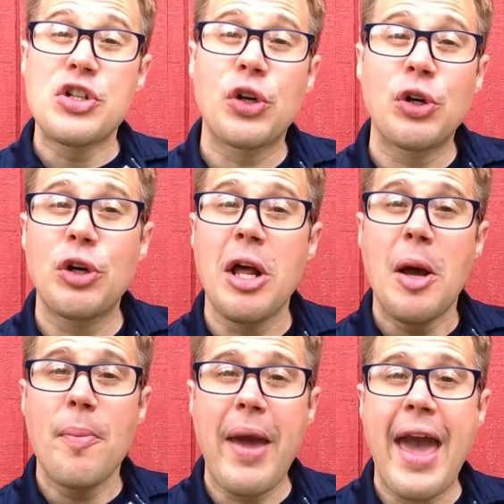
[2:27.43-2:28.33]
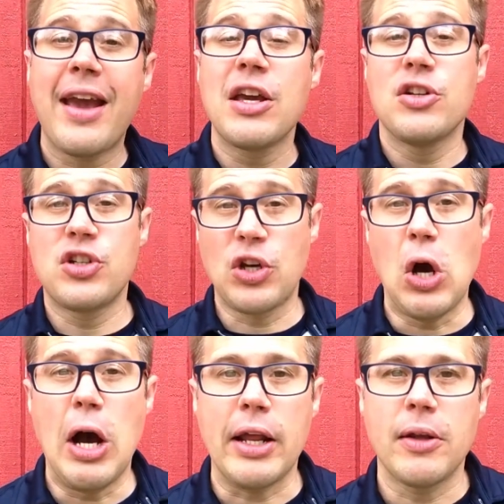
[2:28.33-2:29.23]
turn back to
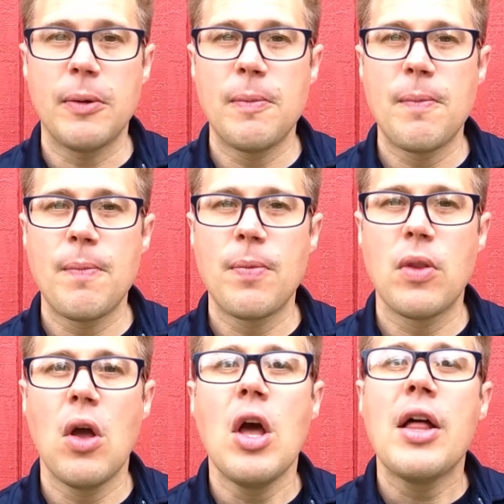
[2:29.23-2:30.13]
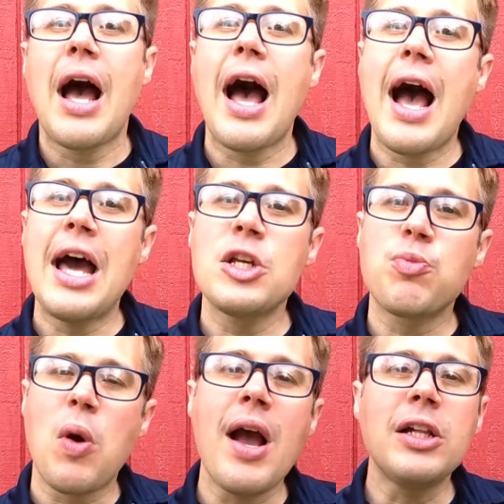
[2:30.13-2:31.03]
God. On his
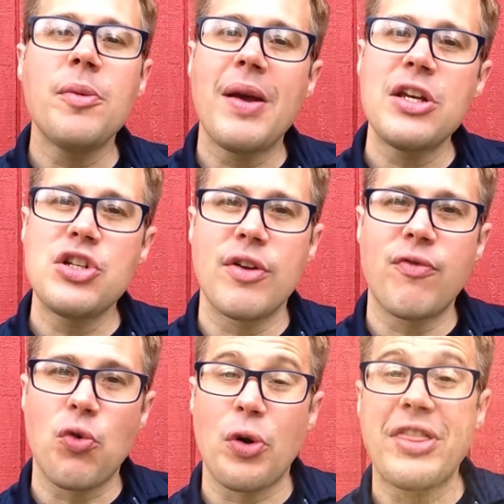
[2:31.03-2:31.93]
proclamation for